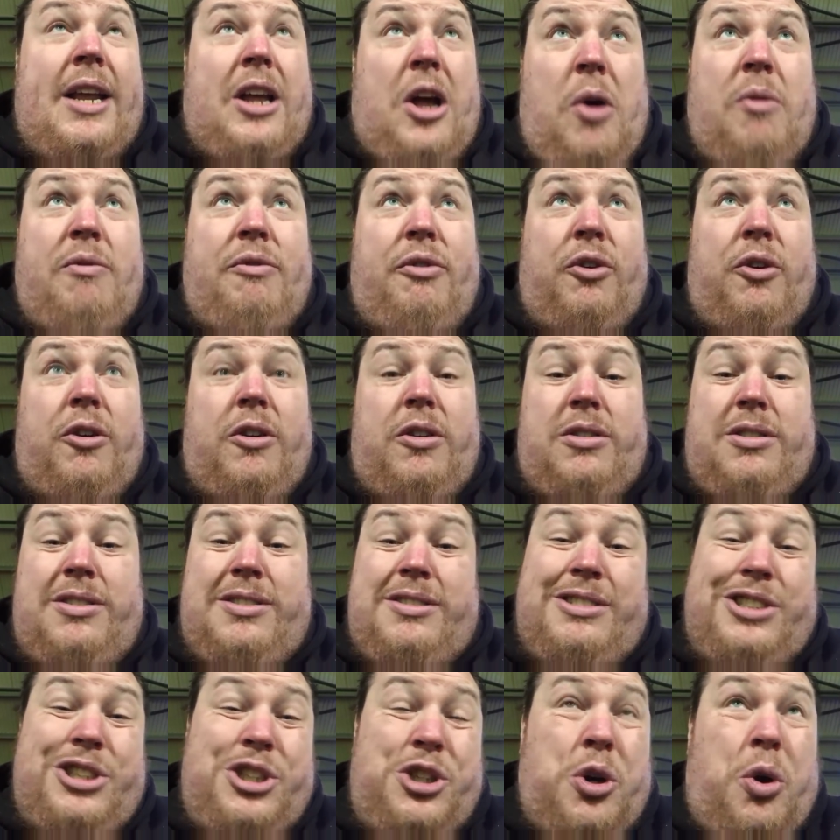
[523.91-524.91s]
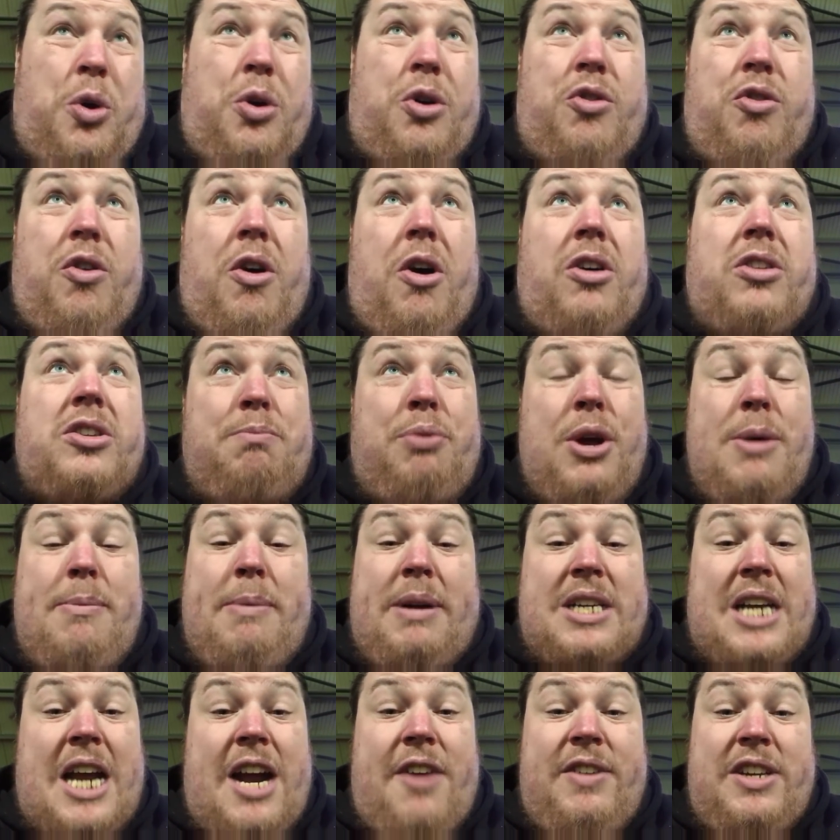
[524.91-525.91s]
gone for a shot cross, pretty
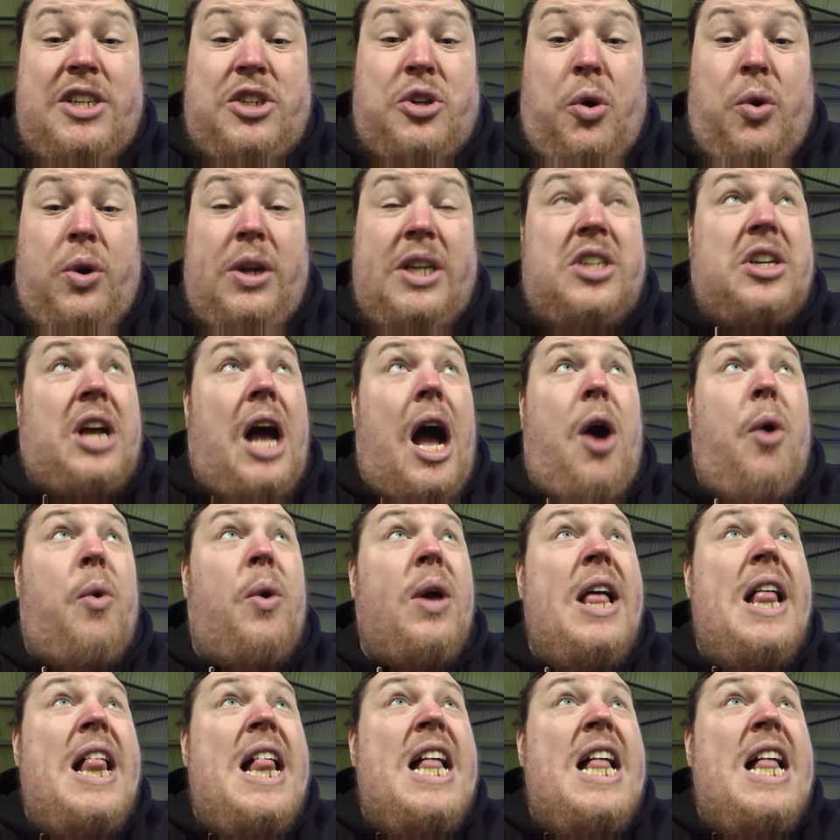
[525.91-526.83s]
much how he scored his goal,